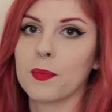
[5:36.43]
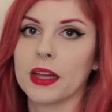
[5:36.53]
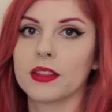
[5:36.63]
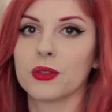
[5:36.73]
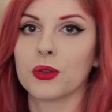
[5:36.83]

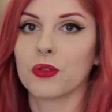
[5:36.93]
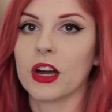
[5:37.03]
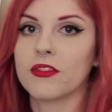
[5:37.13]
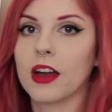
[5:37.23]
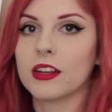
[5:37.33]
pencil
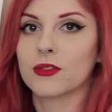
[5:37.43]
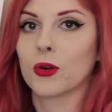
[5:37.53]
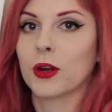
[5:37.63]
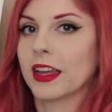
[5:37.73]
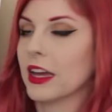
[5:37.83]
graphite
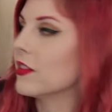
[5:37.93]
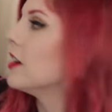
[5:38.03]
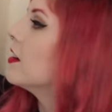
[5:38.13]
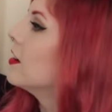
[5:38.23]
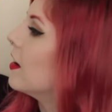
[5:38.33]
drawing
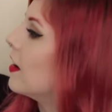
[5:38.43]
ever.